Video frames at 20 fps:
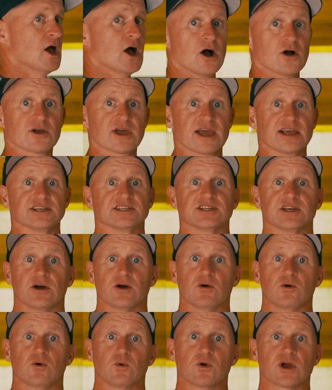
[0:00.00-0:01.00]
Okay,
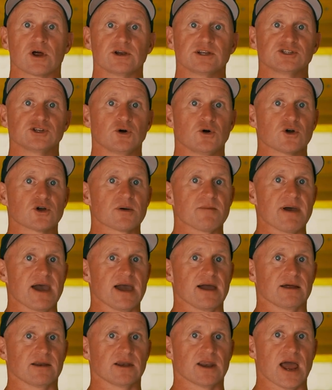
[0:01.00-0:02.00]
so we're going to talk
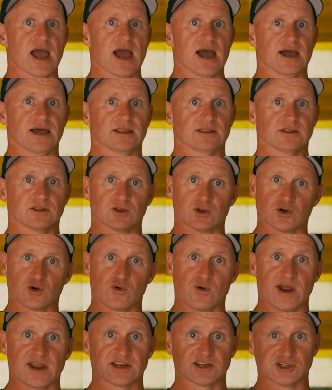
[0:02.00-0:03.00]
about
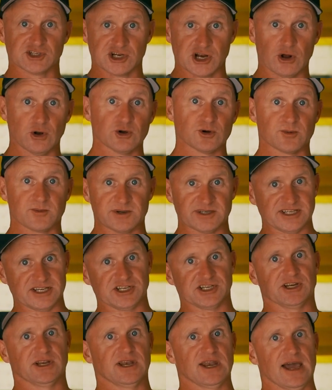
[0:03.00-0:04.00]
correct shoulder
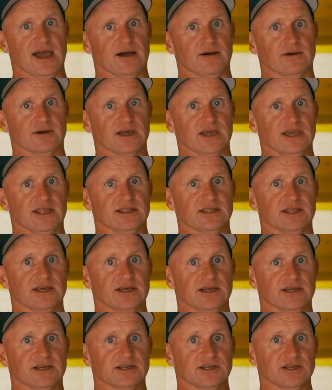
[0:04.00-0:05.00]
position now in
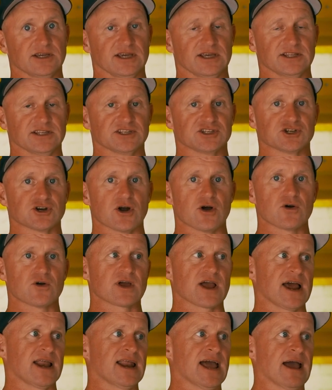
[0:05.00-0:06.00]
the stroke
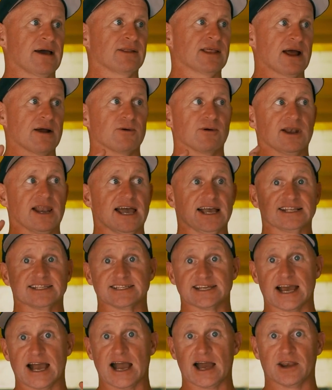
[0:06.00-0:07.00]
and how that relates
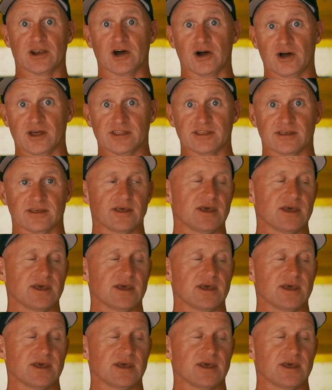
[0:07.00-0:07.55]
to hand height.